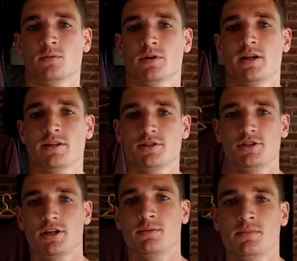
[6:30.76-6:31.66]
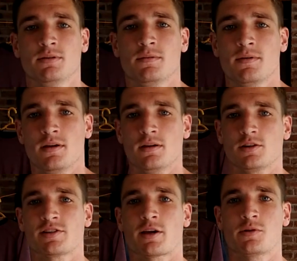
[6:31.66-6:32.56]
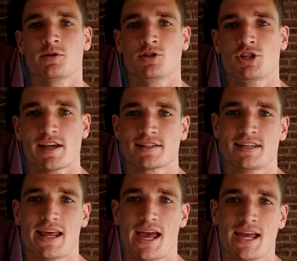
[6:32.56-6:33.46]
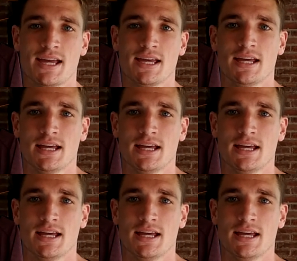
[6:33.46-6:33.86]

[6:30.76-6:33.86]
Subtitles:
We're gonna hit the gym. Looks like we're doing chest today.